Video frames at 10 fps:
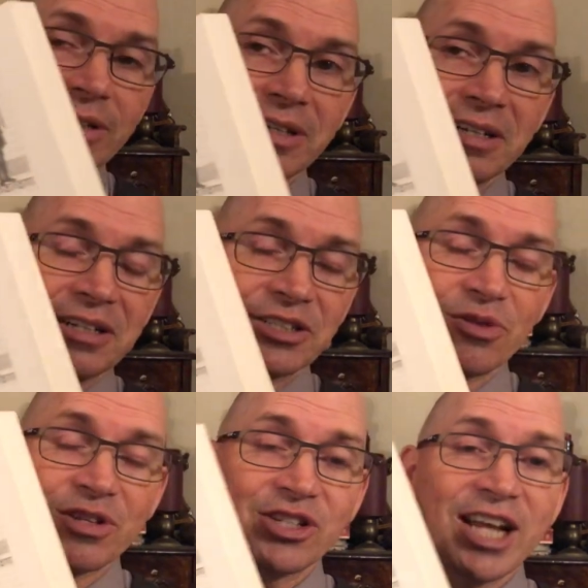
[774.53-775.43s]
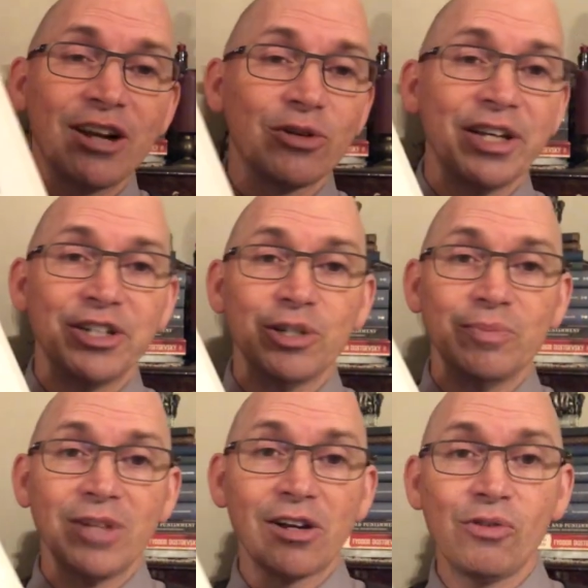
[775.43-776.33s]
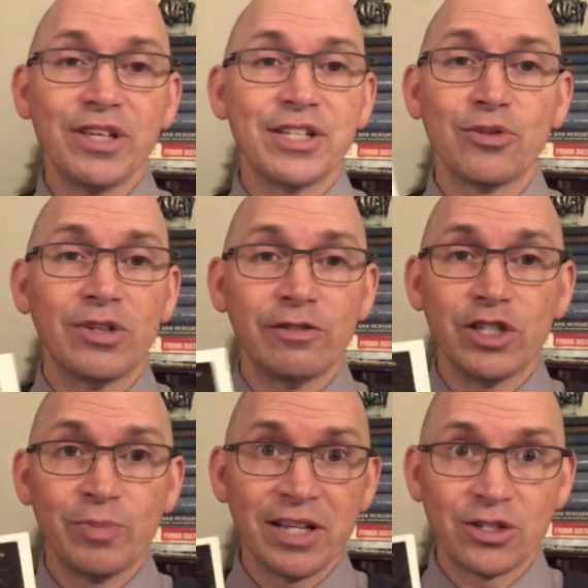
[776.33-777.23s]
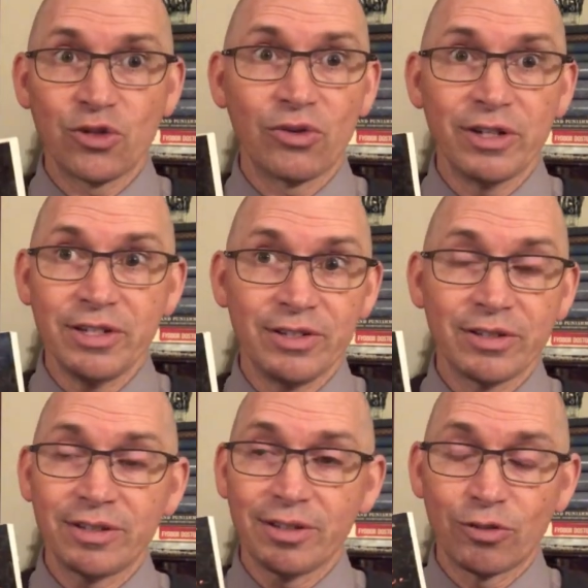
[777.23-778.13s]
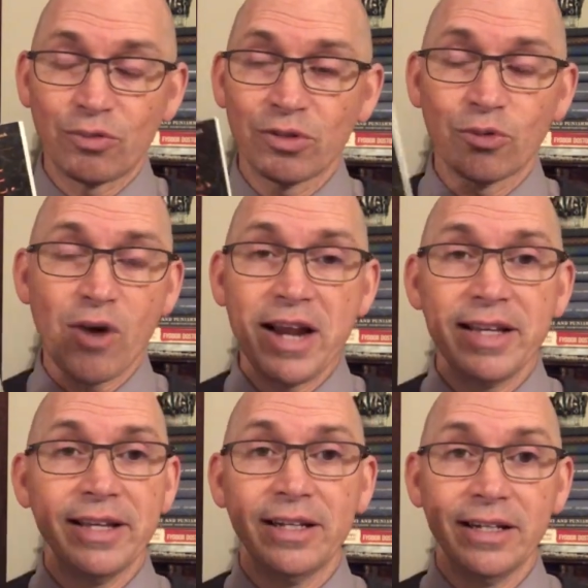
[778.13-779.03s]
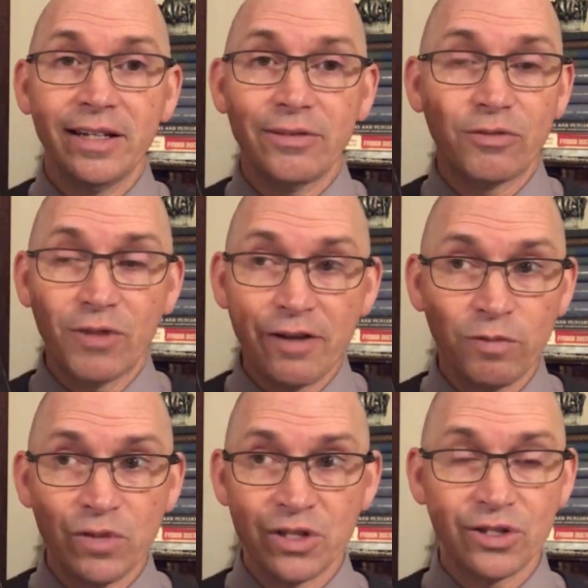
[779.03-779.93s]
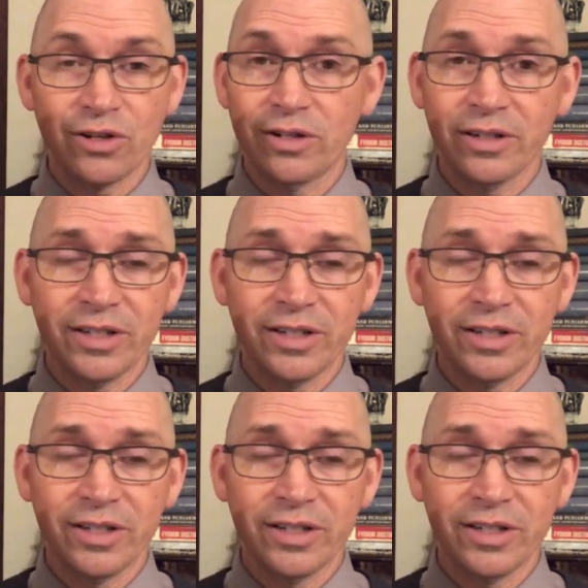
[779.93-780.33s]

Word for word: uh, so the Shadow Kingdom, not only is it one of his best stories, the the writing in it right from the start